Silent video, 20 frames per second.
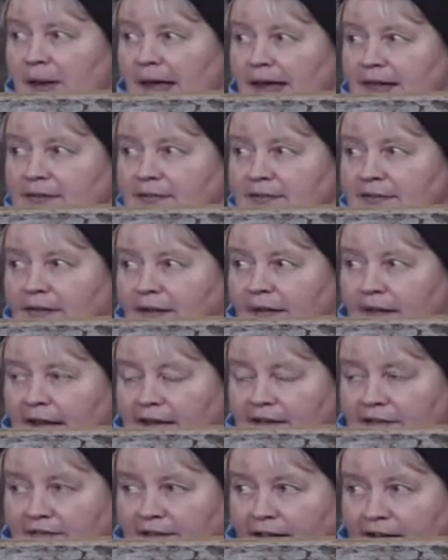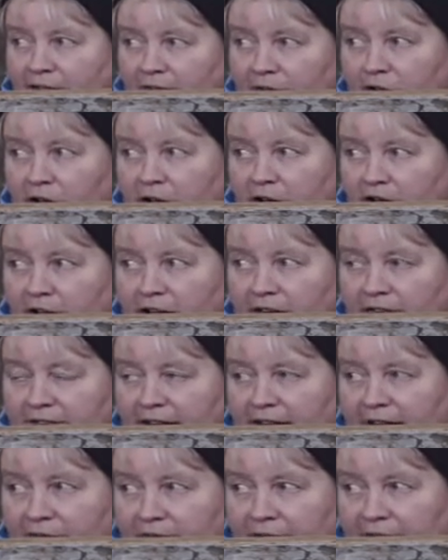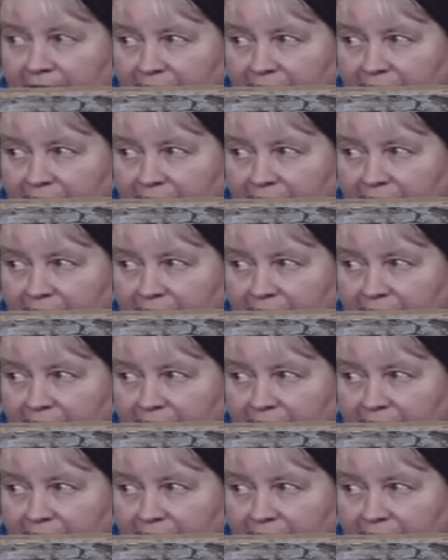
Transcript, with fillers: it instead of looking at the safety